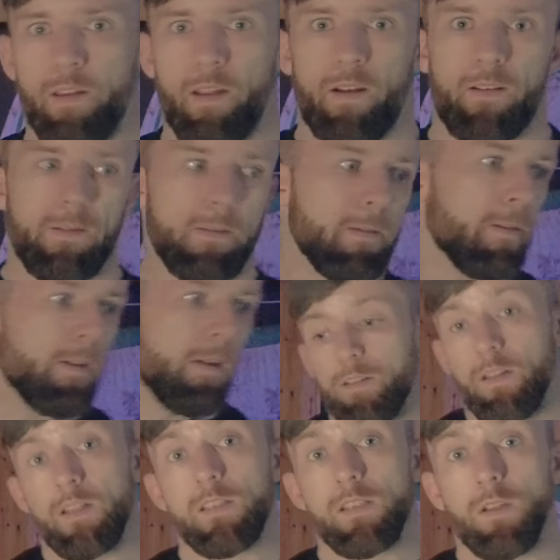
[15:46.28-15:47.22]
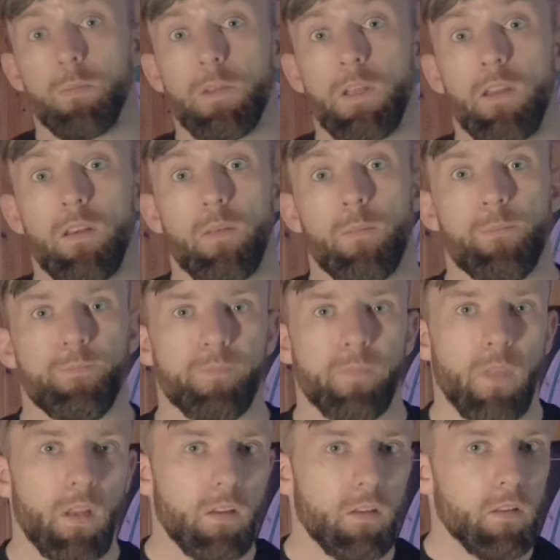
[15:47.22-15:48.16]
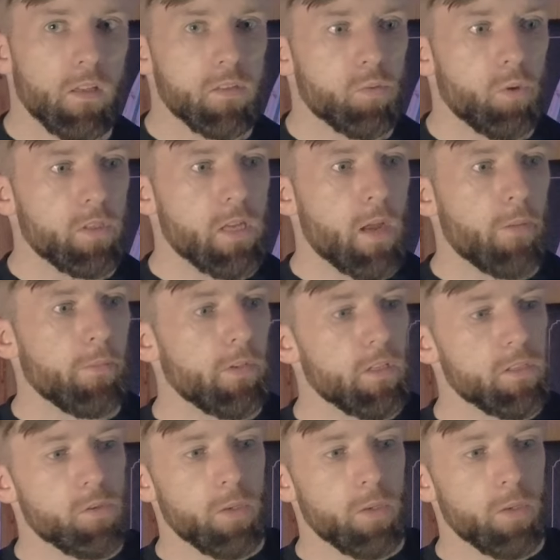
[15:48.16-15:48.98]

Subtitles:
there. That's the update. That's what's happened this